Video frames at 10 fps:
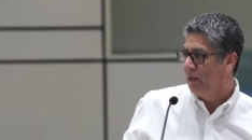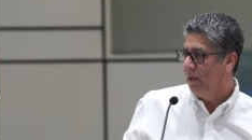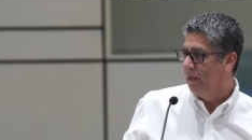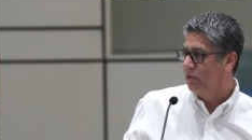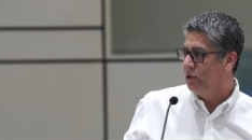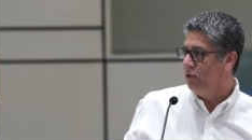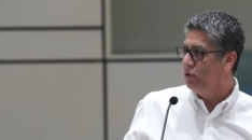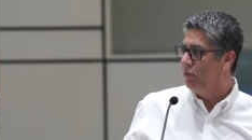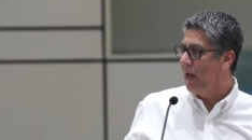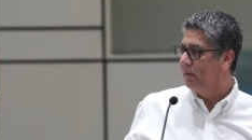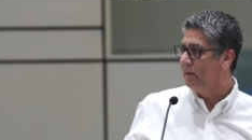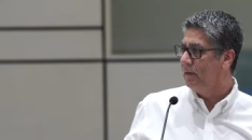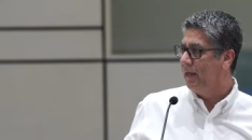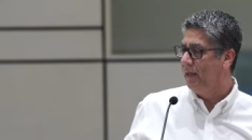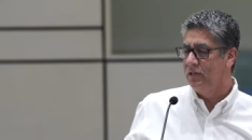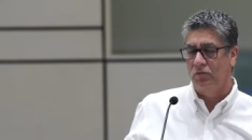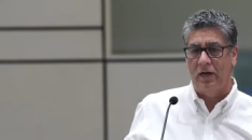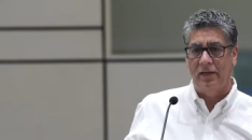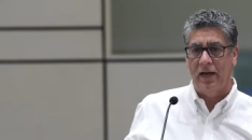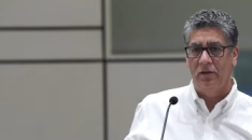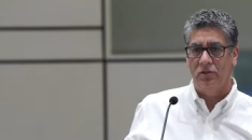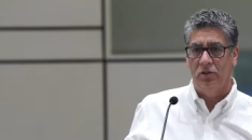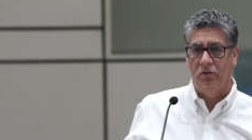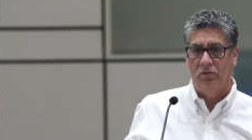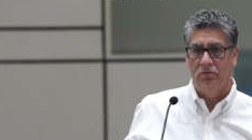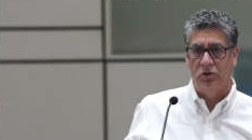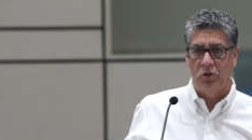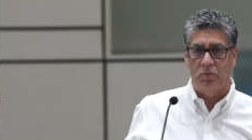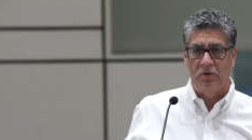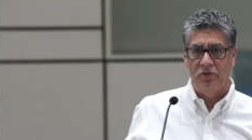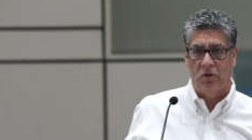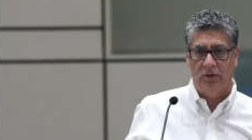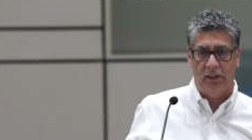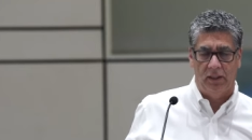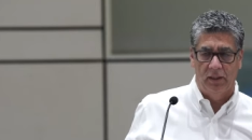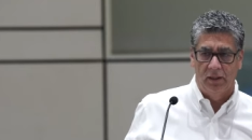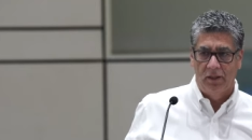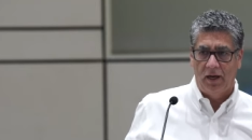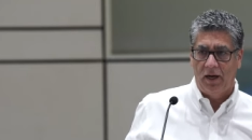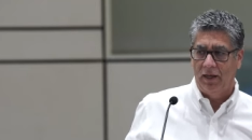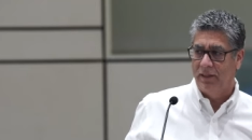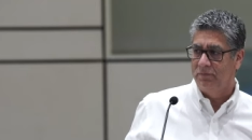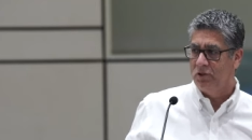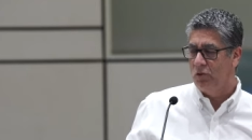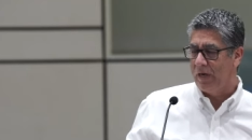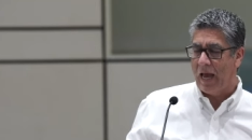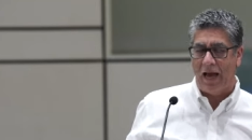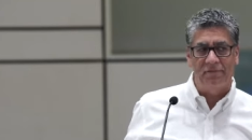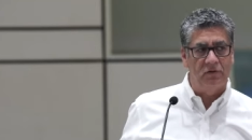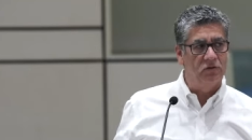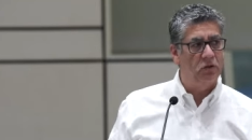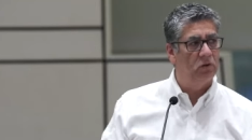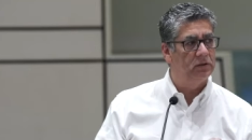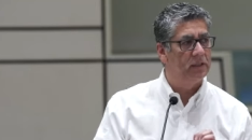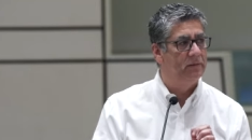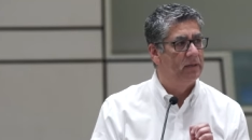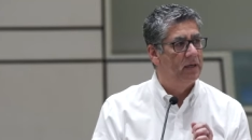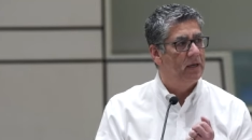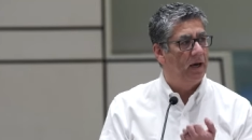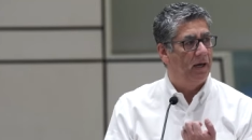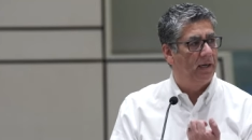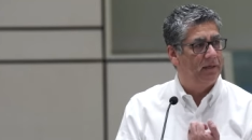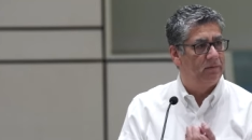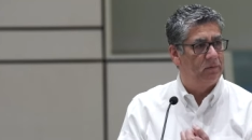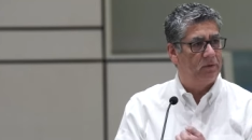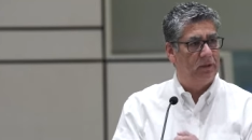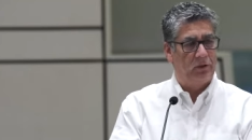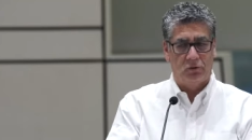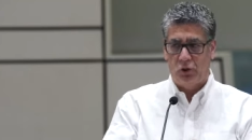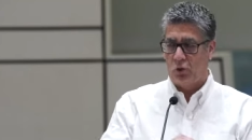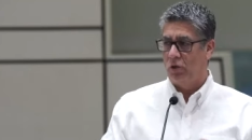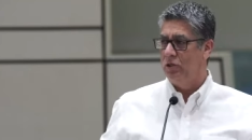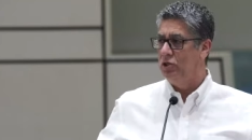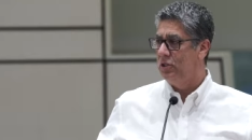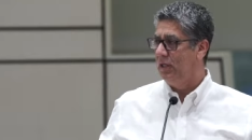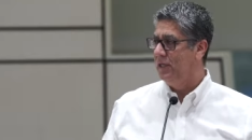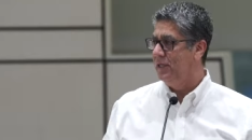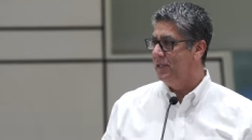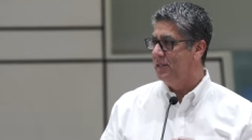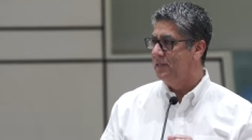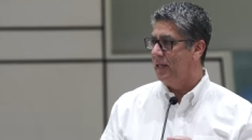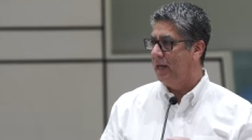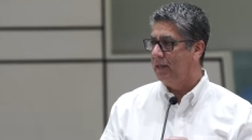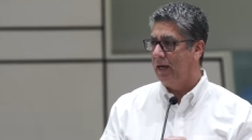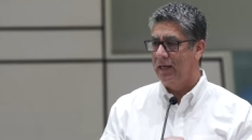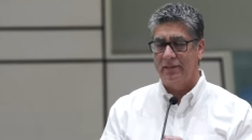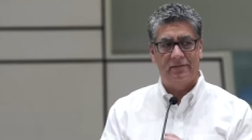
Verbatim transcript: uh, two grandkids right now. So Juniper is only uh, two and a half years old, and uh, little George is like uh,